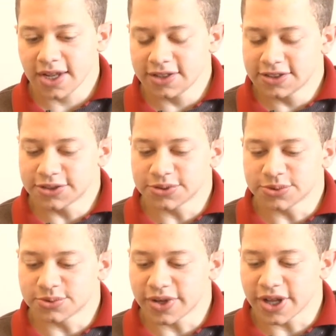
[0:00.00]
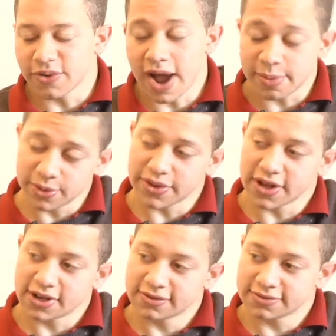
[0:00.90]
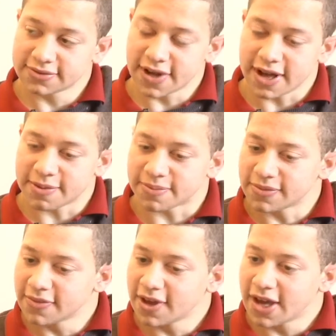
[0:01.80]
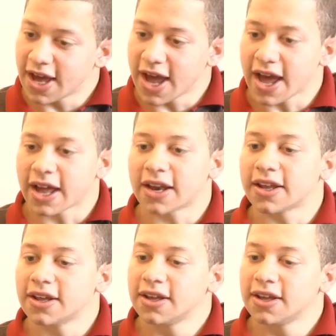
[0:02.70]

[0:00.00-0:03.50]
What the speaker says: to really grapple with it, and